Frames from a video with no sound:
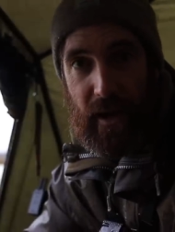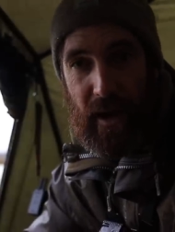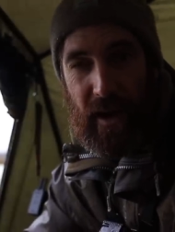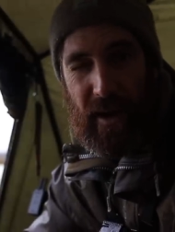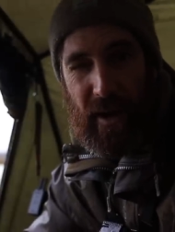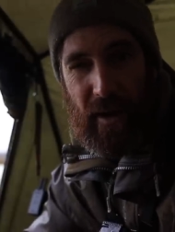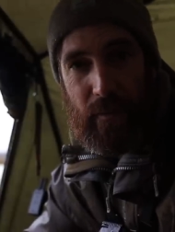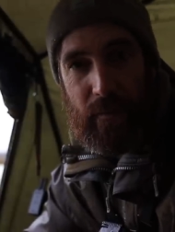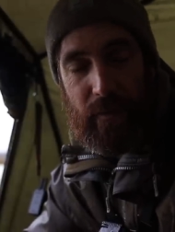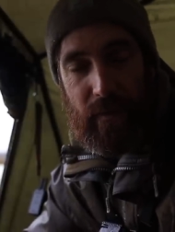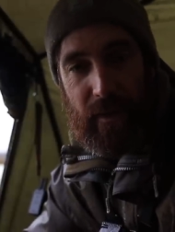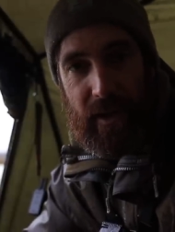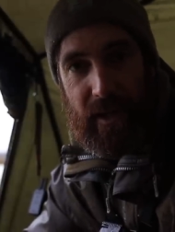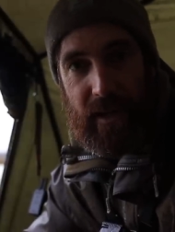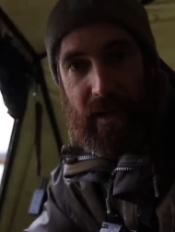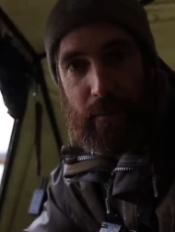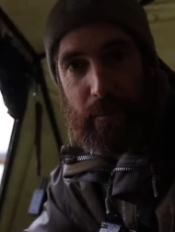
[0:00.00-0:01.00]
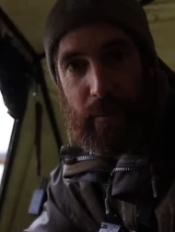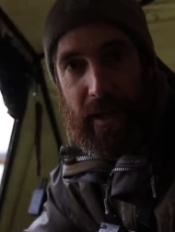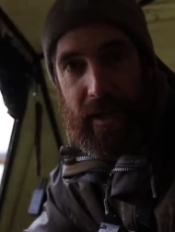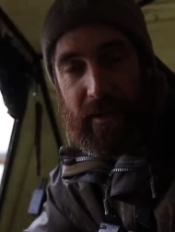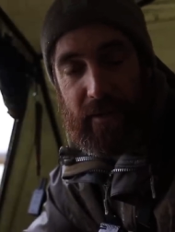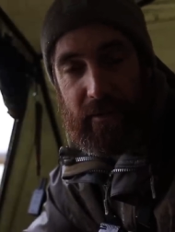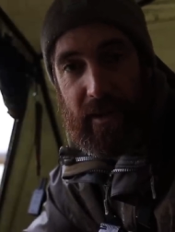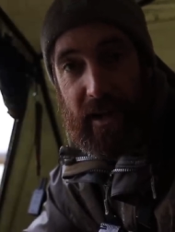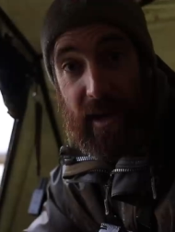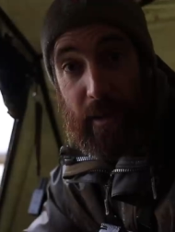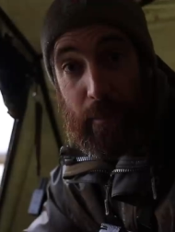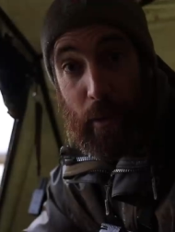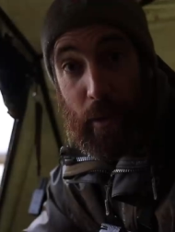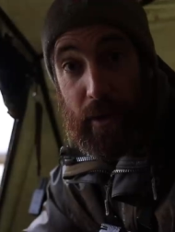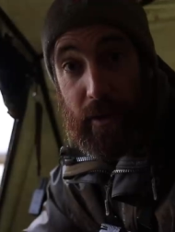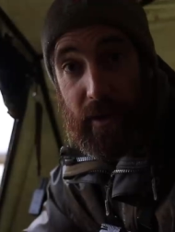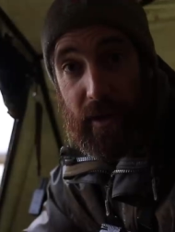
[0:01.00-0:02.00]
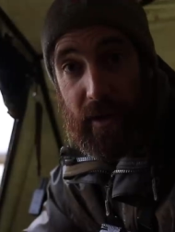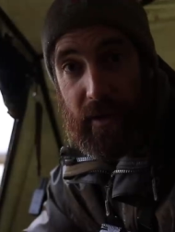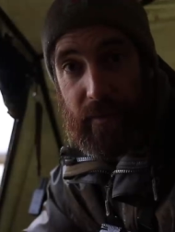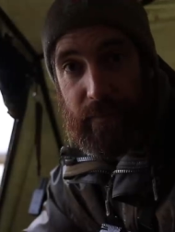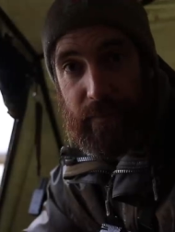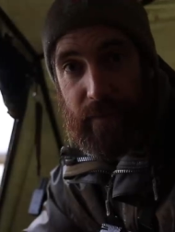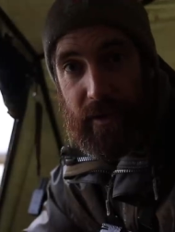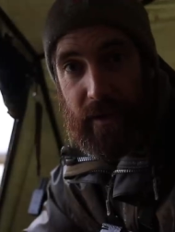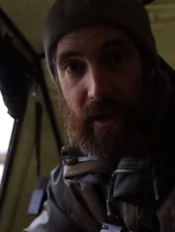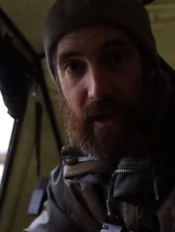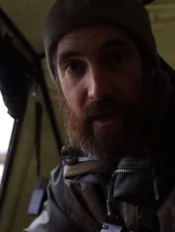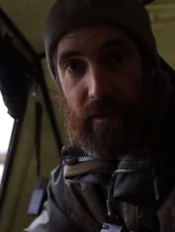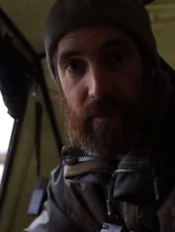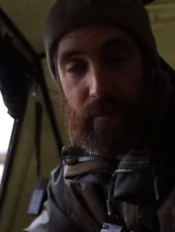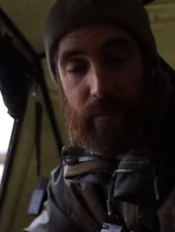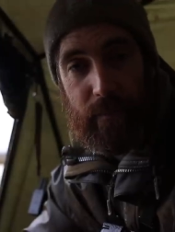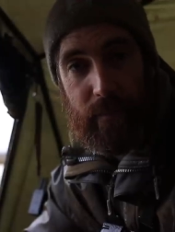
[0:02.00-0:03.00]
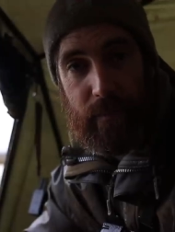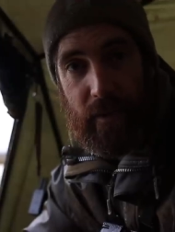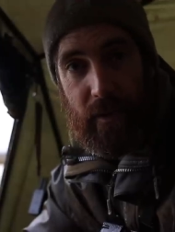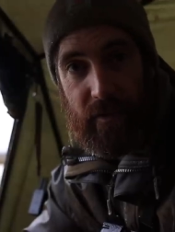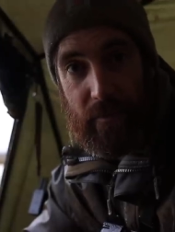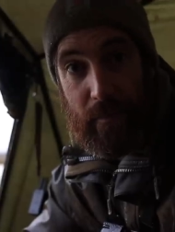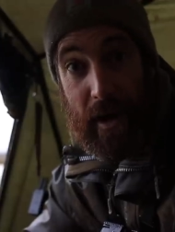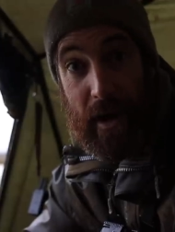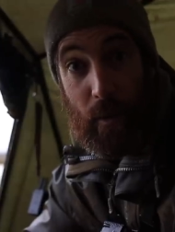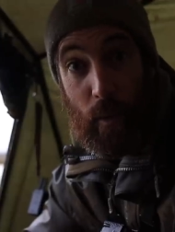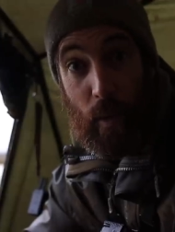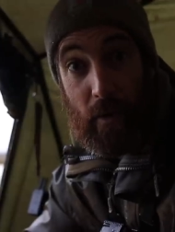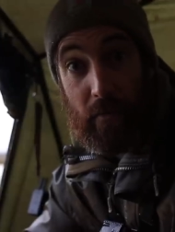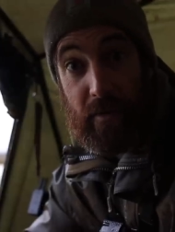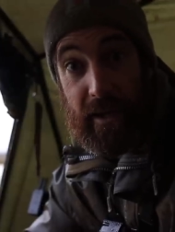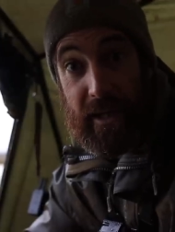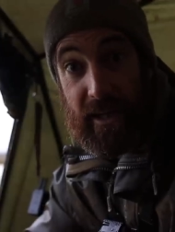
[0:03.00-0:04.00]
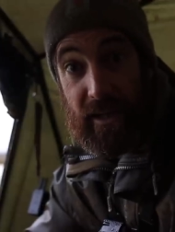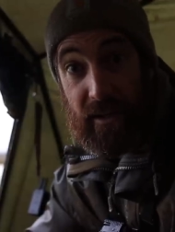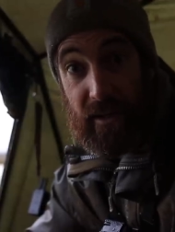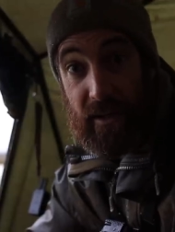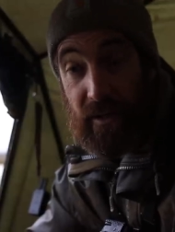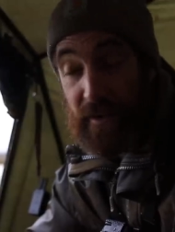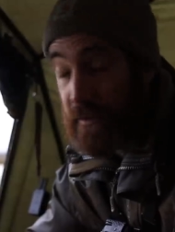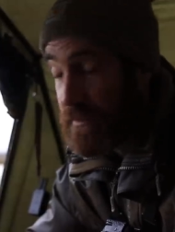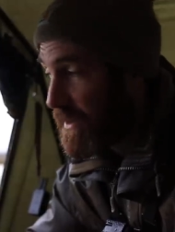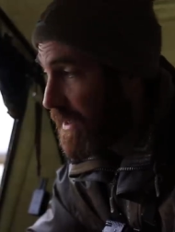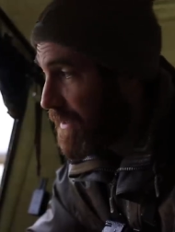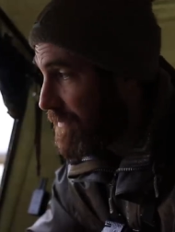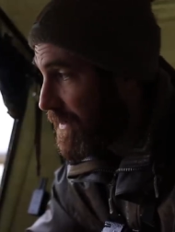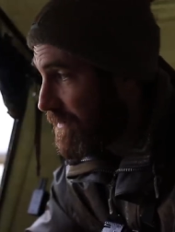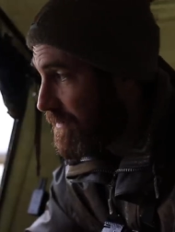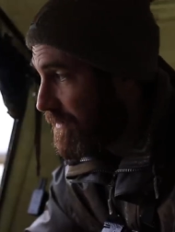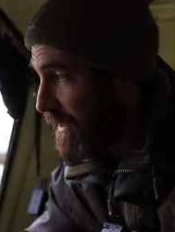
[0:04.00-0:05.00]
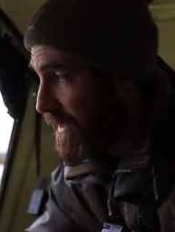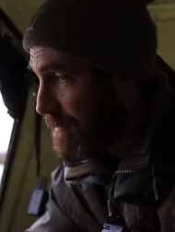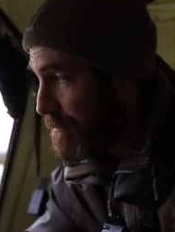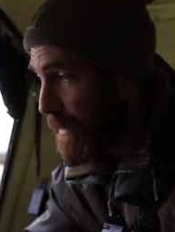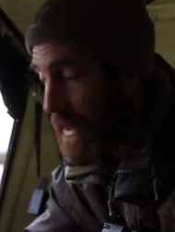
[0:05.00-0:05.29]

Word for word: I hopefully am illustrating a point that you know doesn't matter what rig you use and I've actually had a